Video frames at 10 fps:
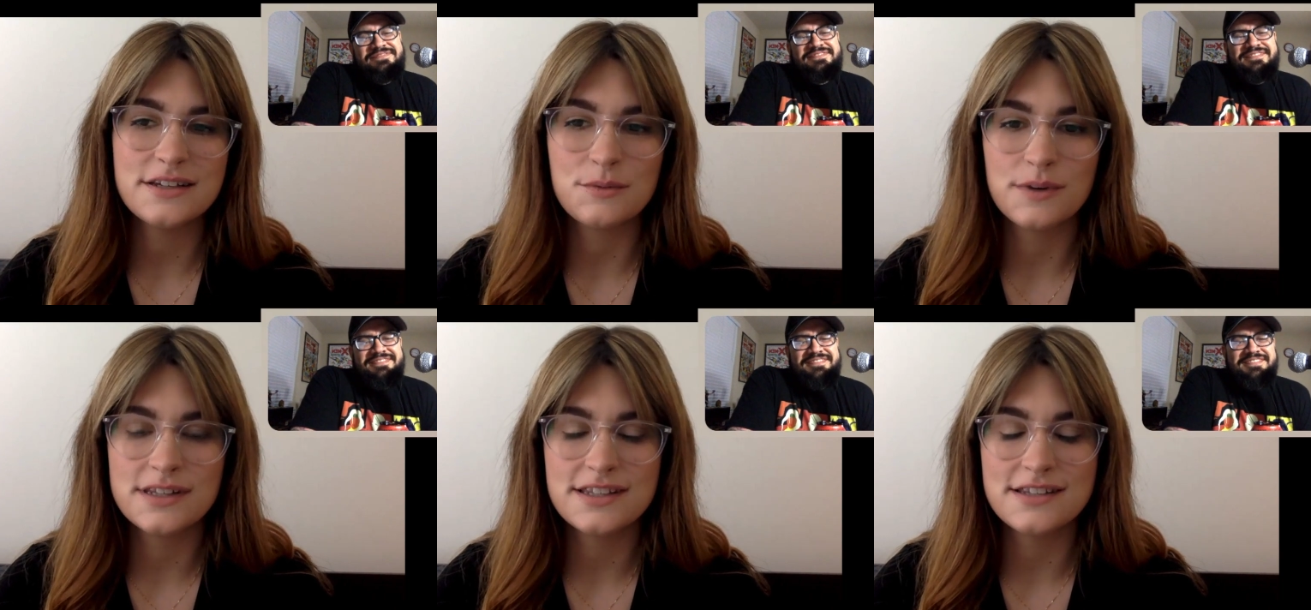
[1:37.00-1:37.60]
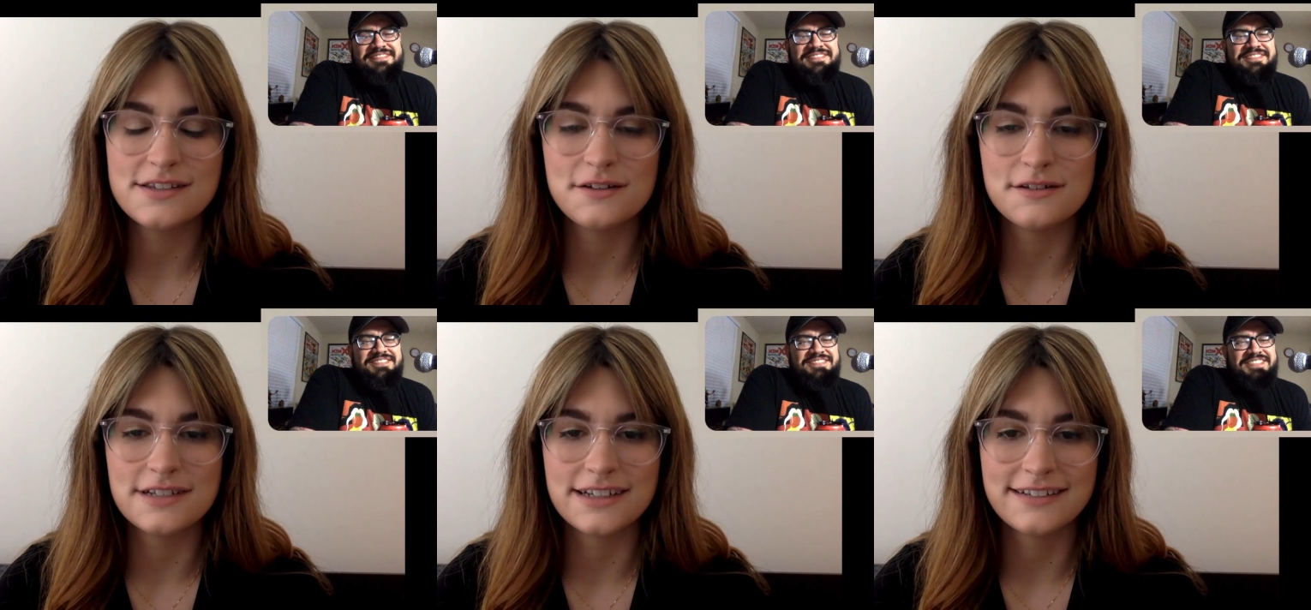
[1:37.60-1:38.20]
Speaker 1: Honestly, it's
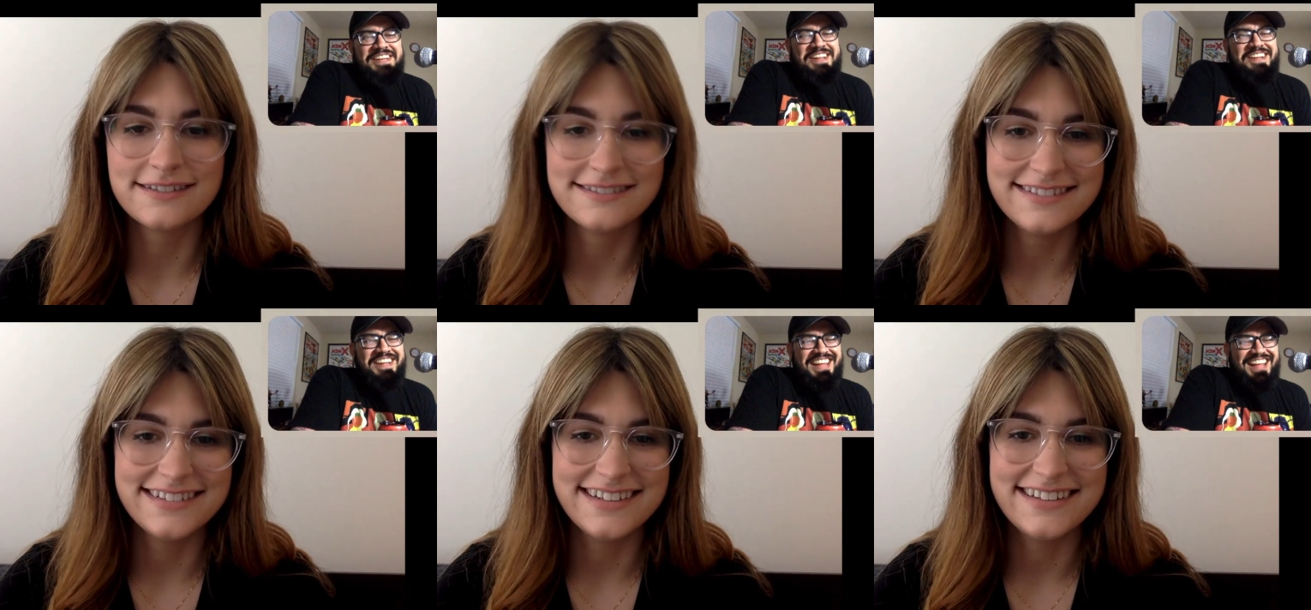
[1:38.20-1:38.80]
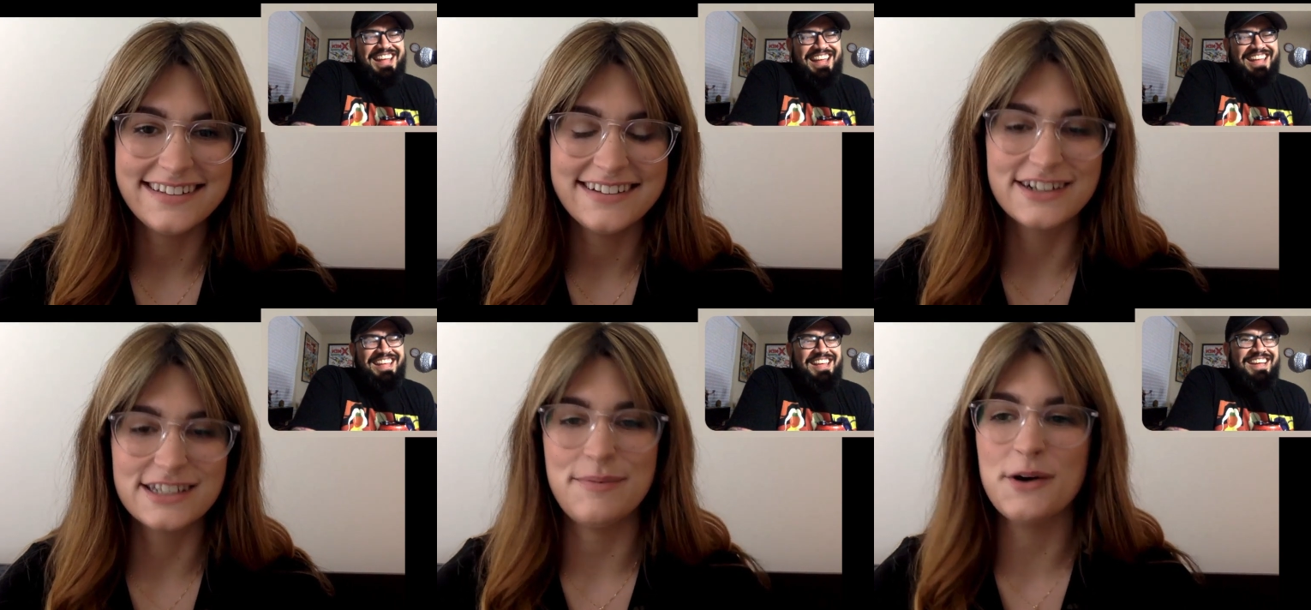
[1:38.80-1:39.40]
insulting.
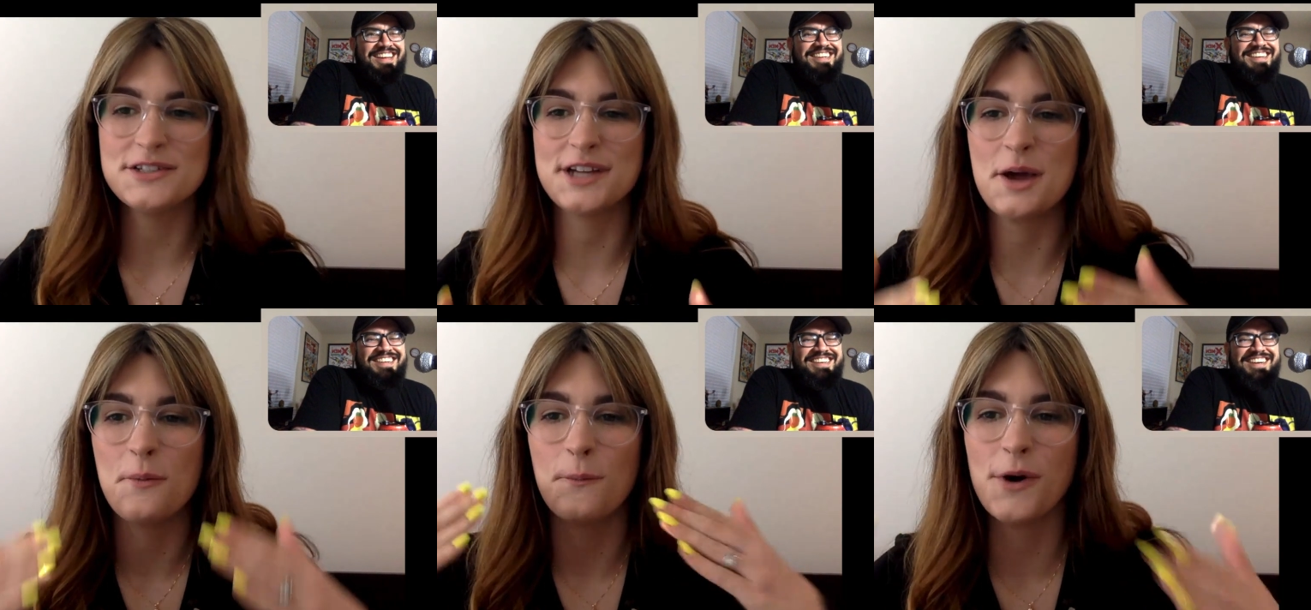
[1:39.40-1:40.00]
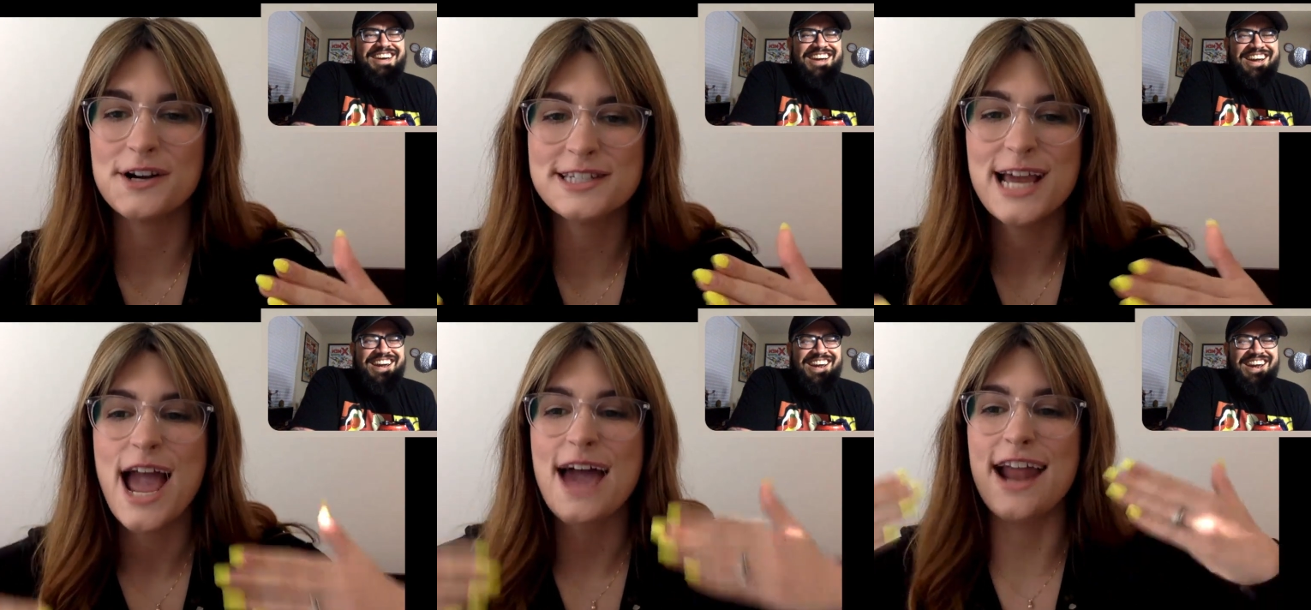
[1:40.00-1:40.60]
You're supposed to get
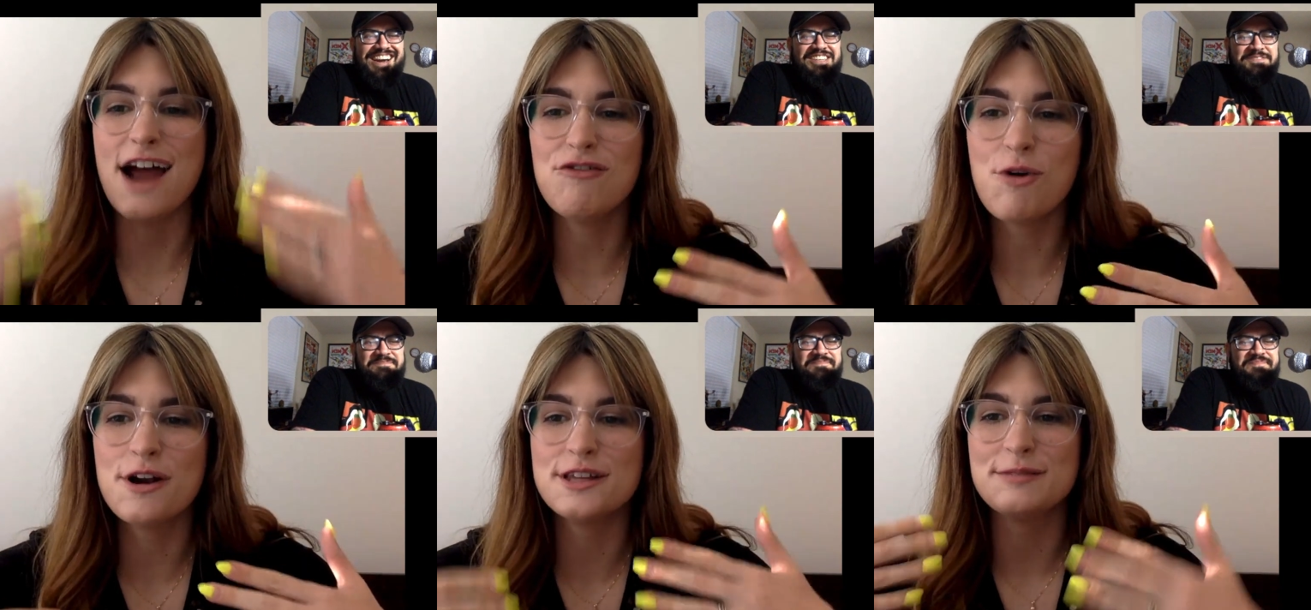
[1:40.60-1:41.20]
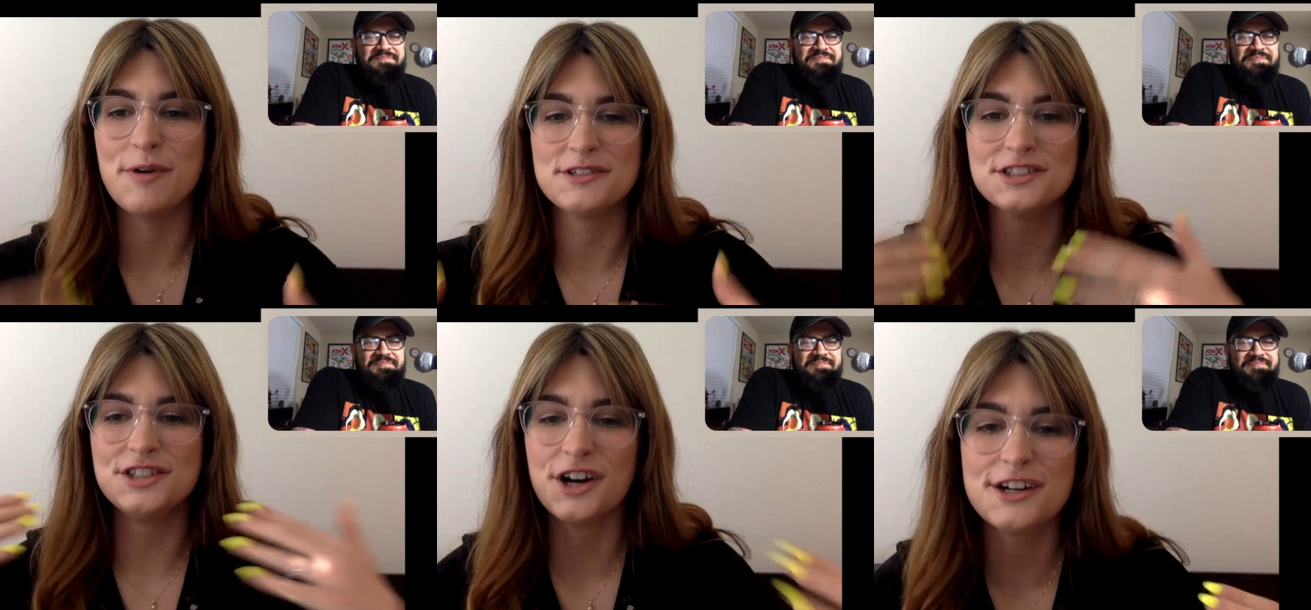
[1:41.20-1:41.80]
worse, and everyone is
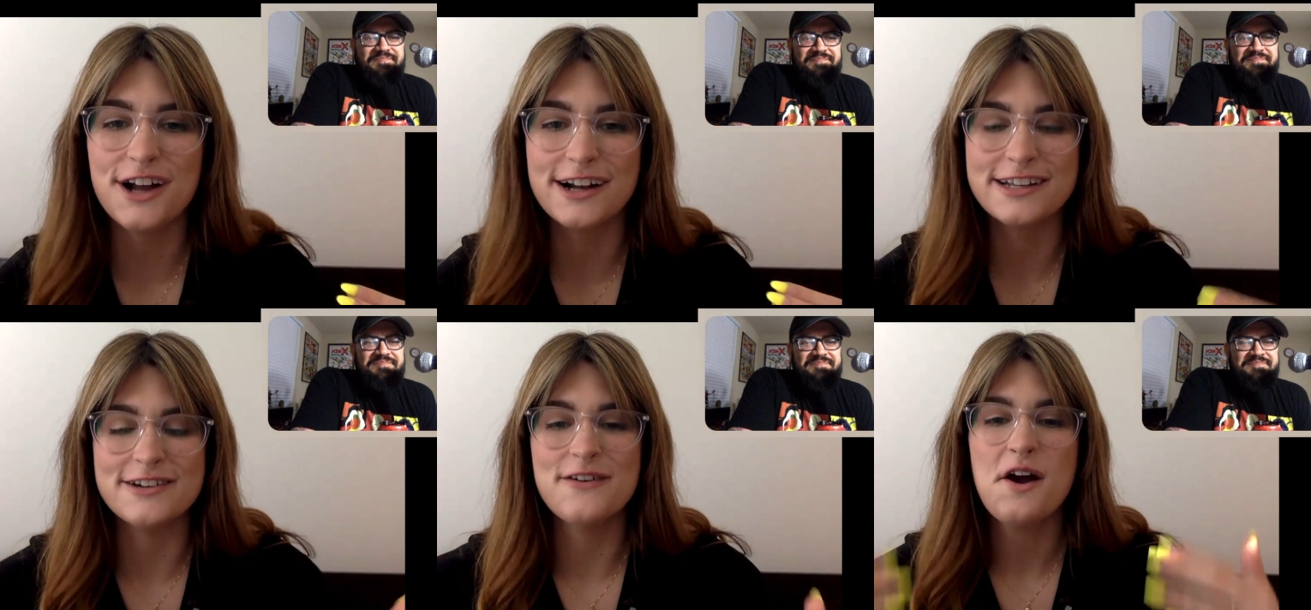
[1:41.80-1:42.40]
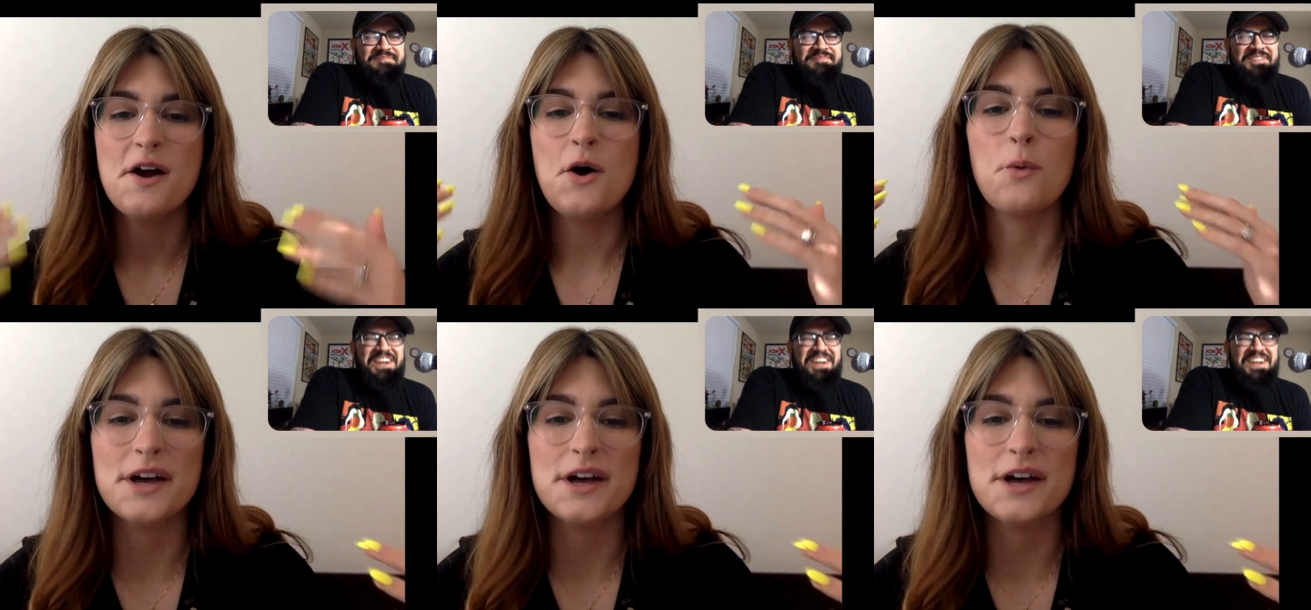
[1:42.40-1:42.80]
supposed to turn on you.